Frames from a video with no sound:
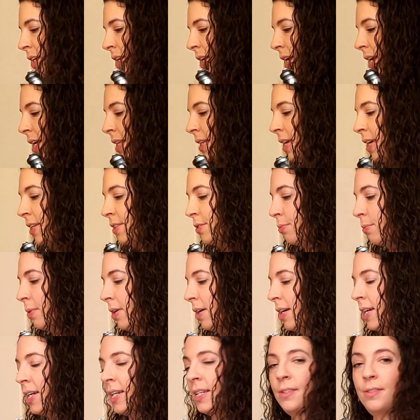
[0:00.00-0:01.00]
And that's where
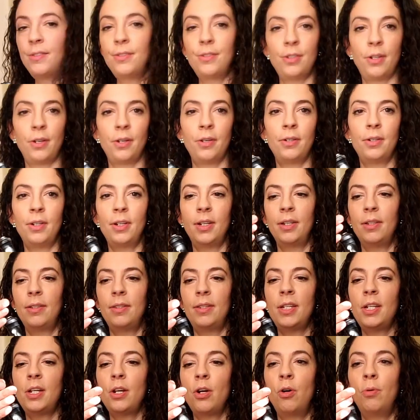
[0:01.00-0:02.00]
I insert
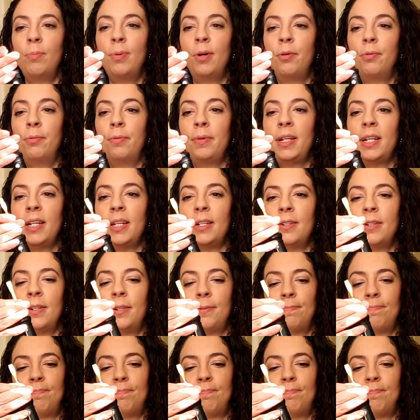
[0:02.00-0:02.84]
the oboe reed.